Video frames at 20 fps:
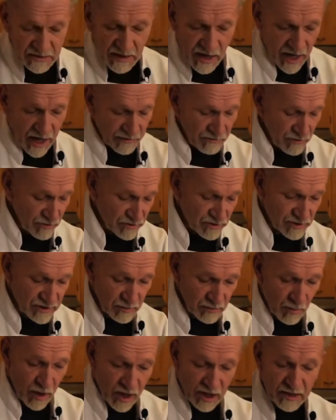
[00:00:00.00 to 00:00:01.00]
cockroaches are
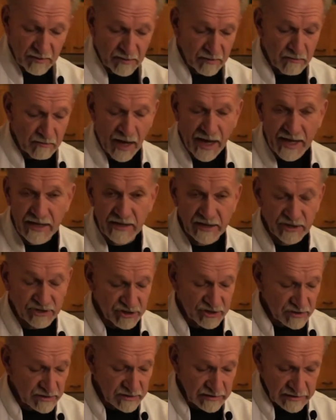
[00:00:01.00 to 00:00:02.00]
welcome in my
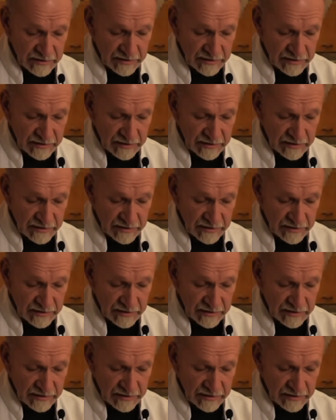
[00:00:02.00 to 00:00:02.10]
kitchen